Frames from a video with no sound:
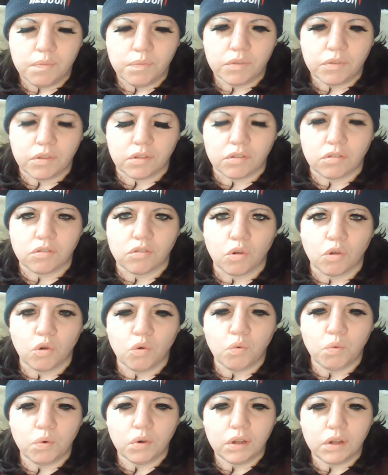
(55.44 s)
Since no
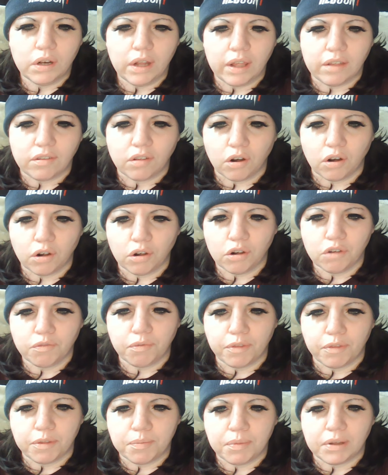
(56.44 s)
one has heard
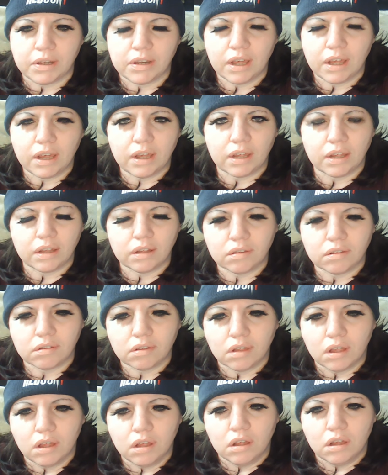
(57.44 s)
from them in days,
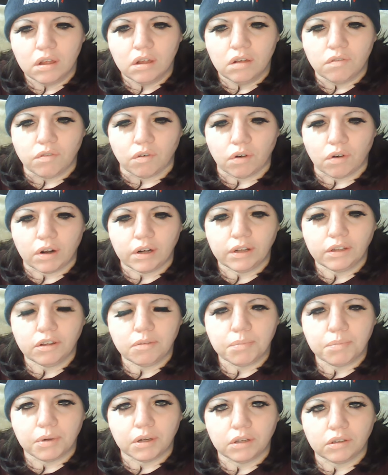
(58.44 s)
Veronica
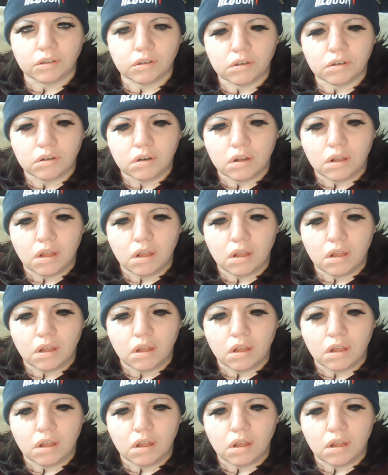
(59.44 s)
Butler